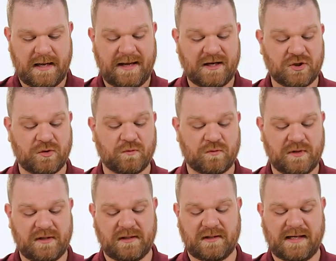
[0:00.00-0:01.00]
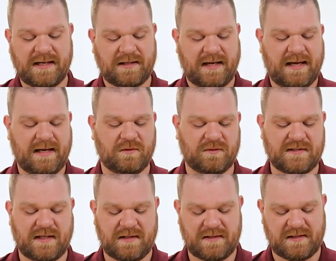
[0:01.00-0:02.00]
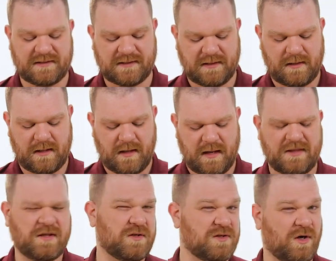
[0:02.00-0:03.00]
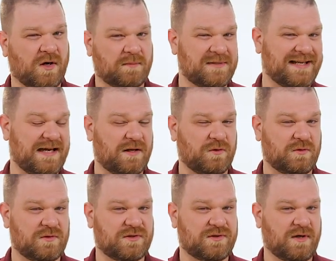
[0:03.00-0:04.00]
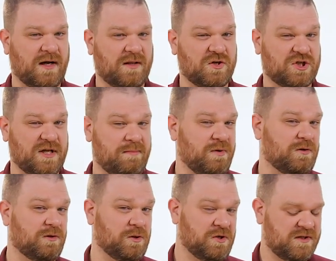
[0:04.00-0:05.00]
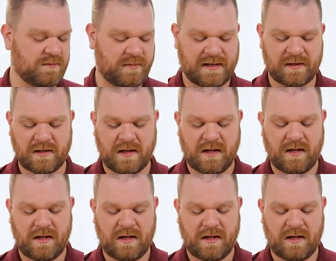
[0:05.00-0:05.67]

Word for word: And I actually really like the handles on this. I think the Dogma's handles, uh, the shape looks better,